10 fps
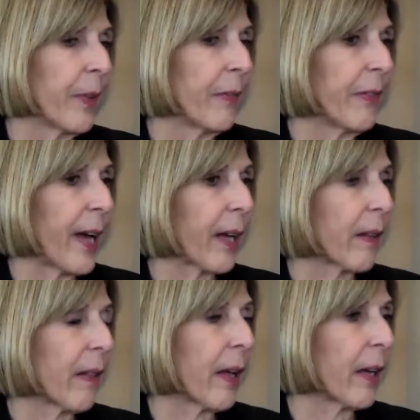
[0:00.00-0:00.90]
the
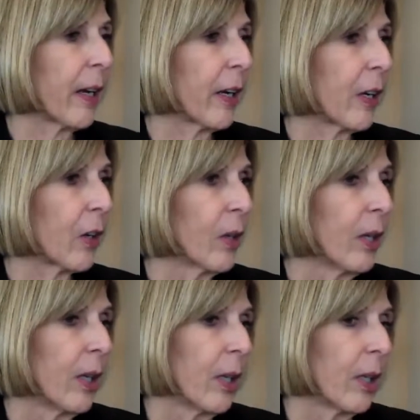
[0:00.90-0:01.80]
fact that our
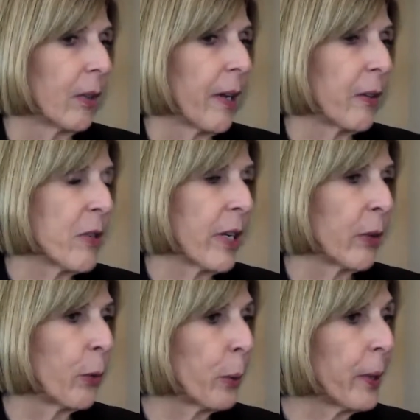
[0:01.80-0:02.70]

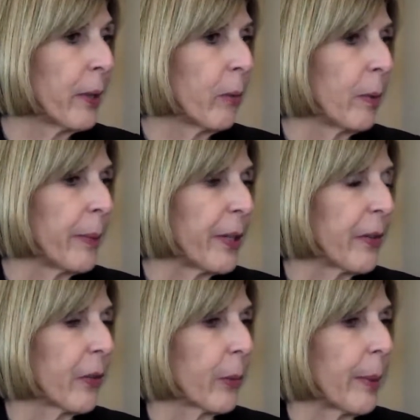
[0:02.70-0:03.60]
downtown grid will be
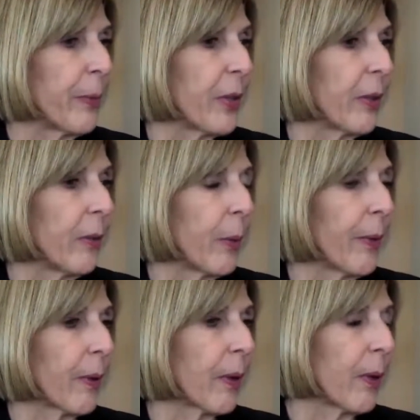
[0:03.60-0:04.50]
disrupted
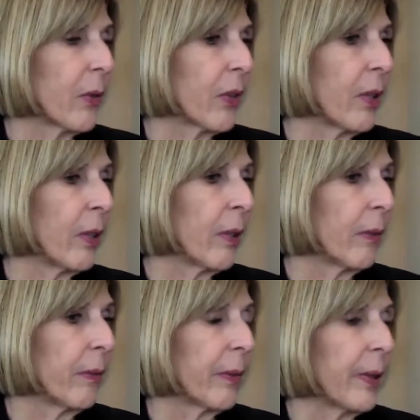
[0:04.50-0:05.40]
with the closing
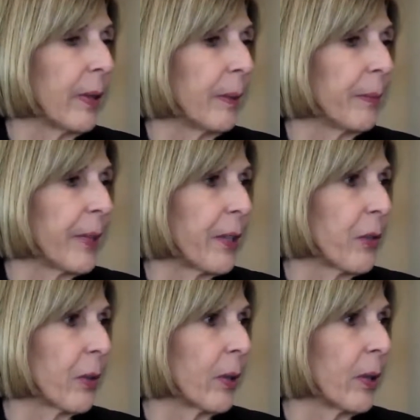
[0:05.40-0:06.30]
of
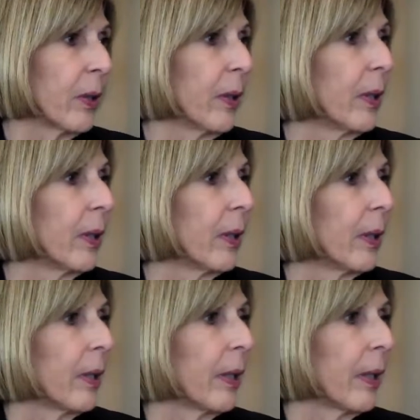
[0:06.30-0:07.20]
Datura
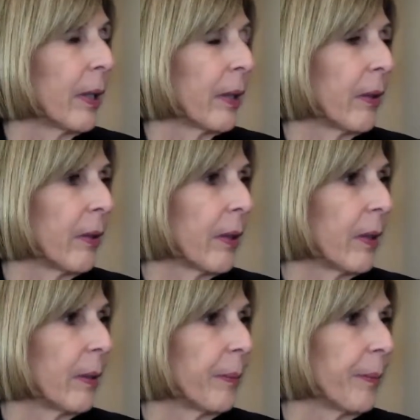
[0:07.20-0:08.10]
and
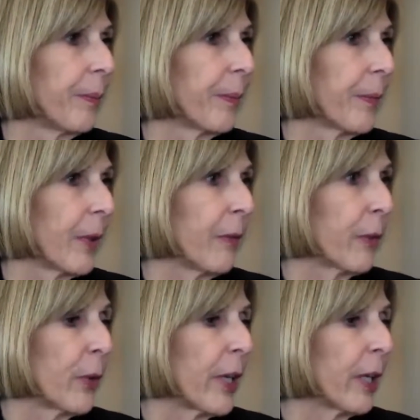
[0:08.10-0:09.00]

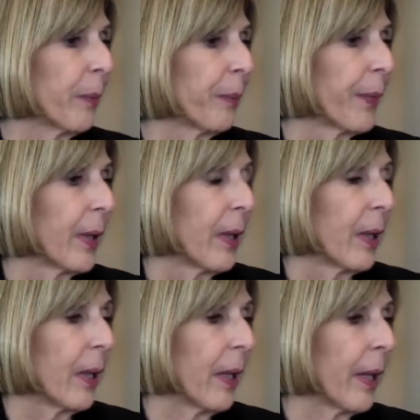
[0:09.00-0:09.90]
Ivernia.
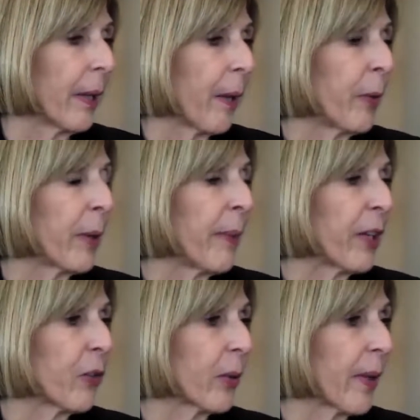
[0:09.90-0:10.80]
And I want to
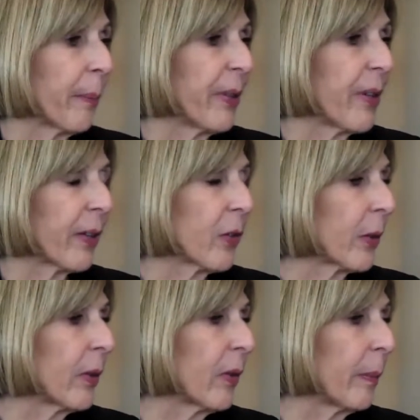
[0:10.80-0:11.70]
make sure that
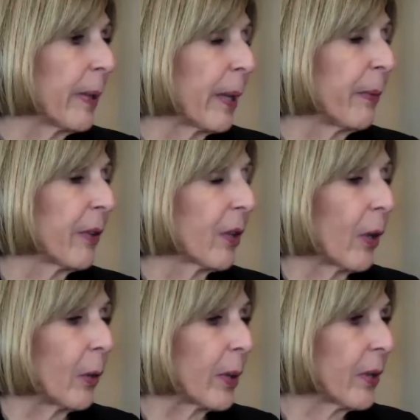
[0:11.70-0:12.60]
pedestrians will be able to
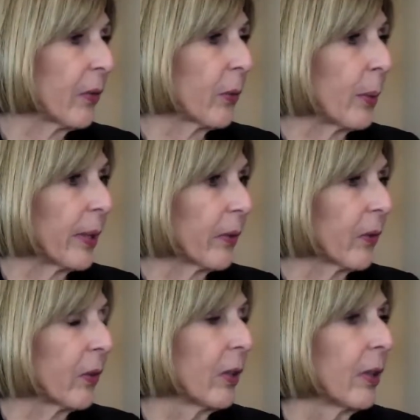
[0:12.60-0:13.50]
go
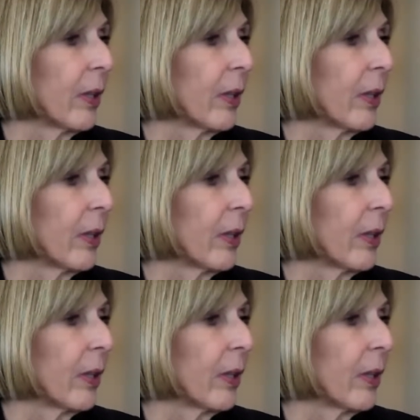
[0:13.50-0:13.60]
east-west